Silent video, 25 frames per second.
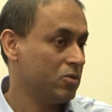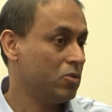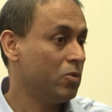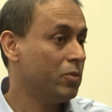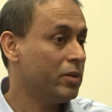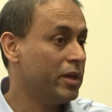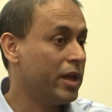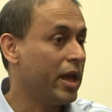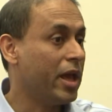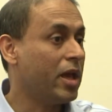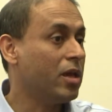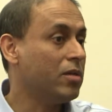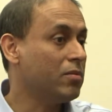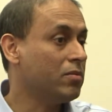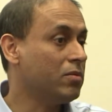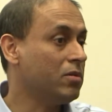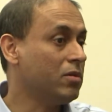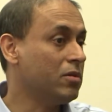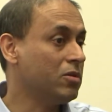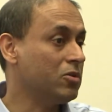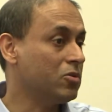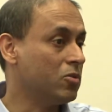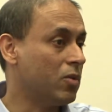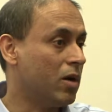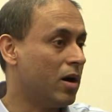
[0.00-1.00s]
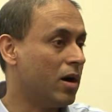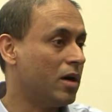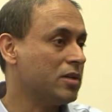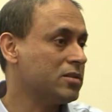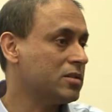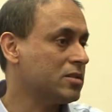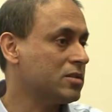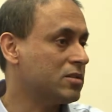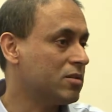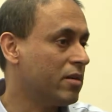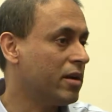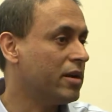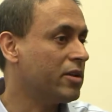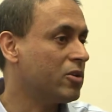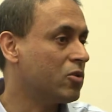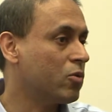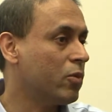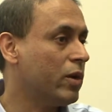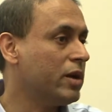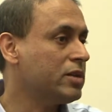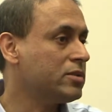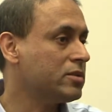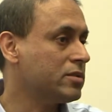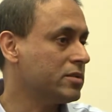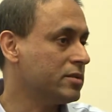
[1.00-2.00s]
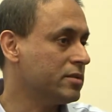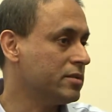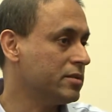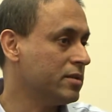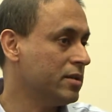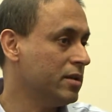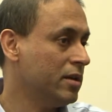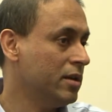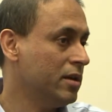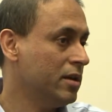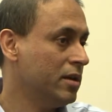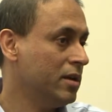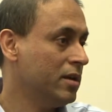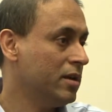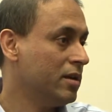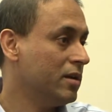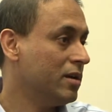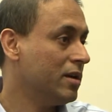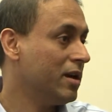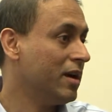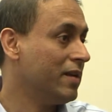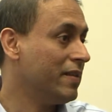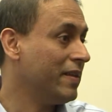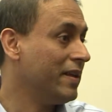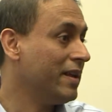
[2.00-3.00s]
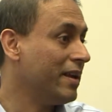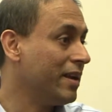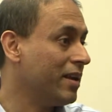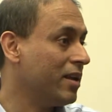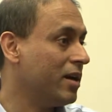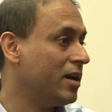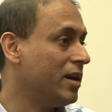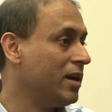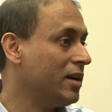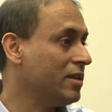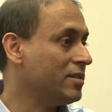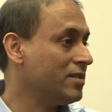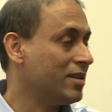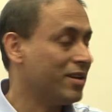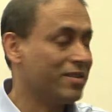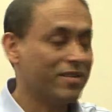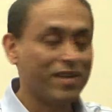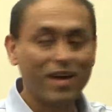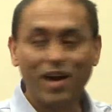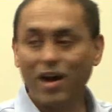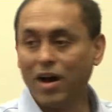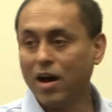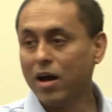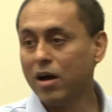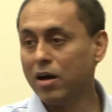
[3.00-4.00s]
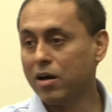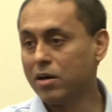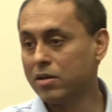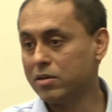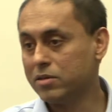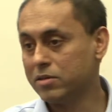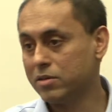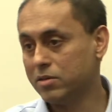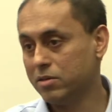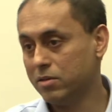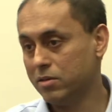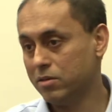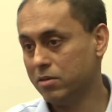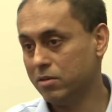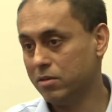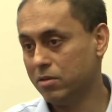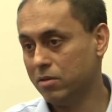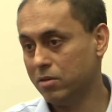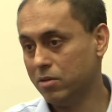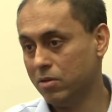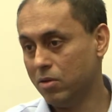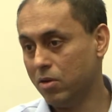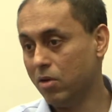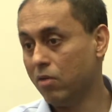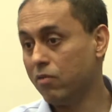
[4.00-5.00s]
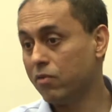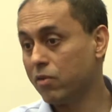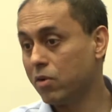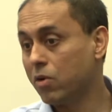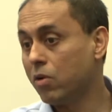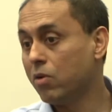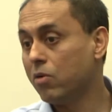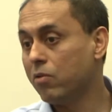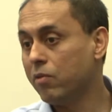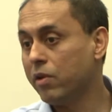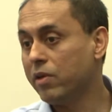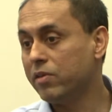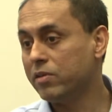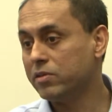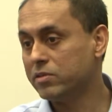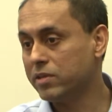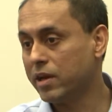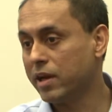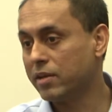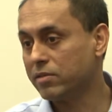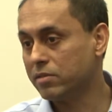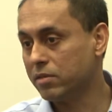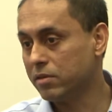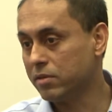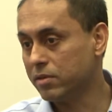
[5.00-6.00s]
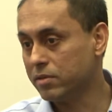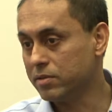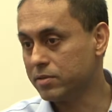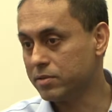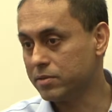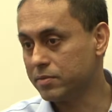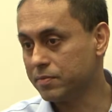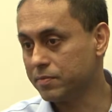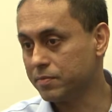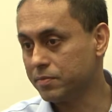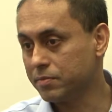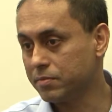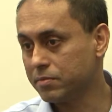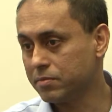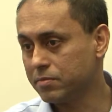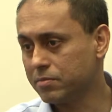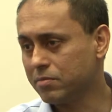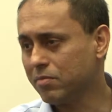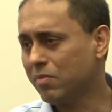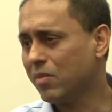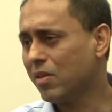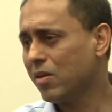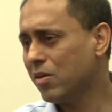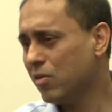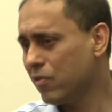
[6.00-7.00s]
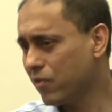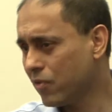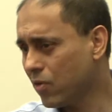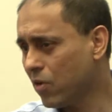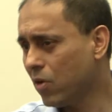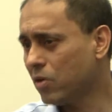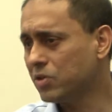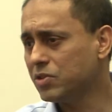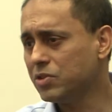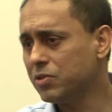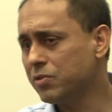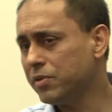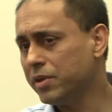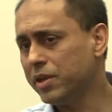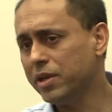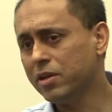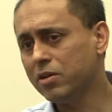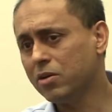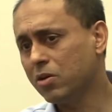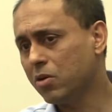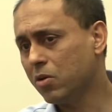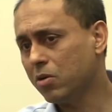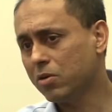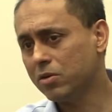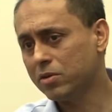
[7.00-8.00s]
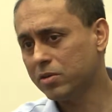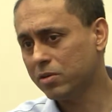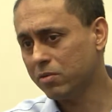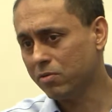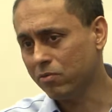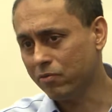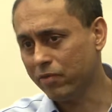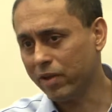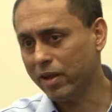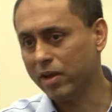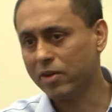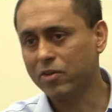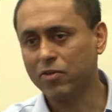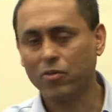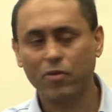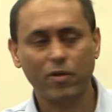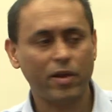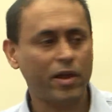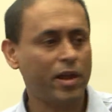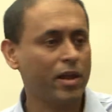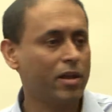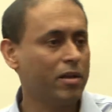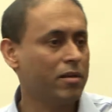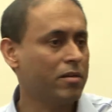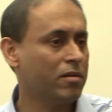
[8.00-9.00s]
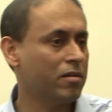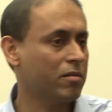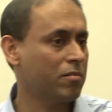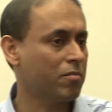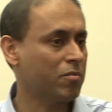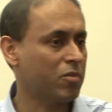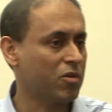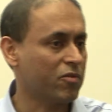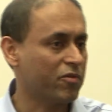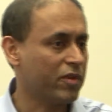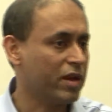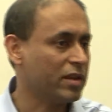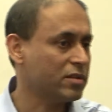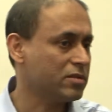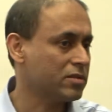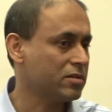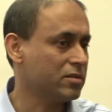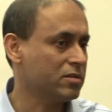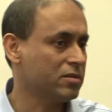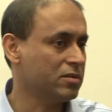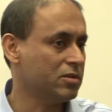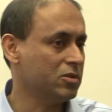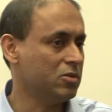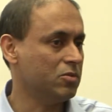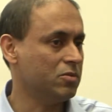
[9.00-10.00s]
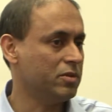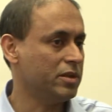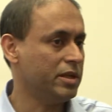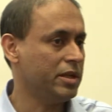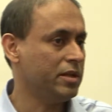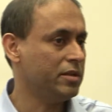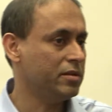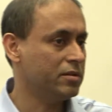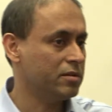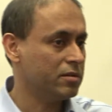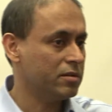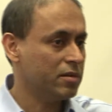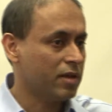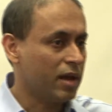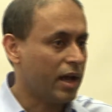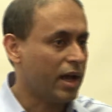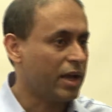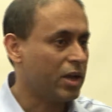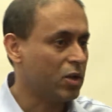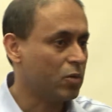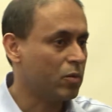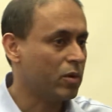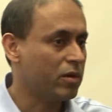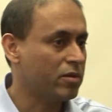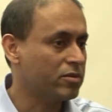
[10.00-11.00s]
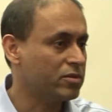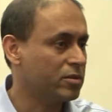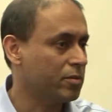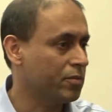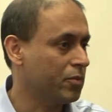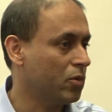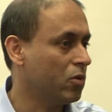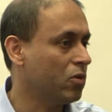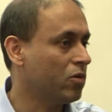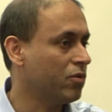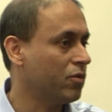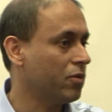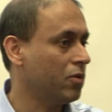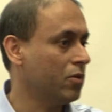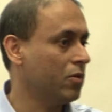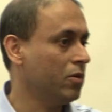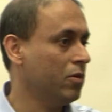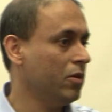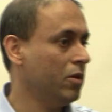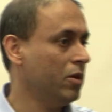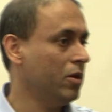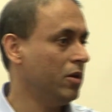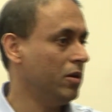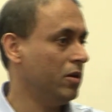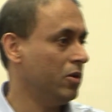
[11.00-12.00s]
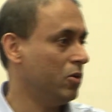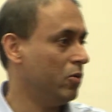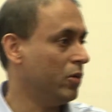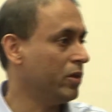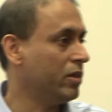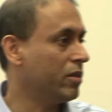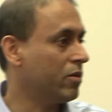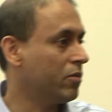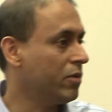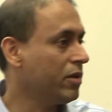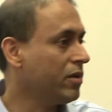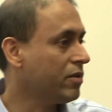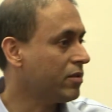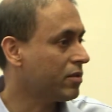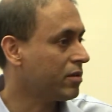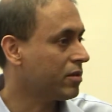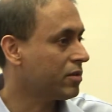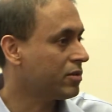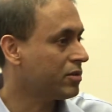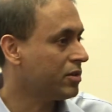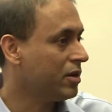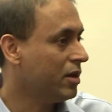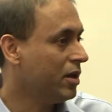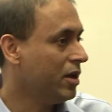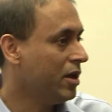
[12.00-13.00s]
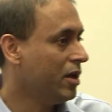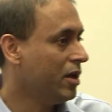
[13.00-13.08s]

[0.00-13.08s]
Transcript: to be able to ask the right question, I think, lies at the heart of good research excellence. Of course, you need good, well-trained professors. You need adequate support for doing the research.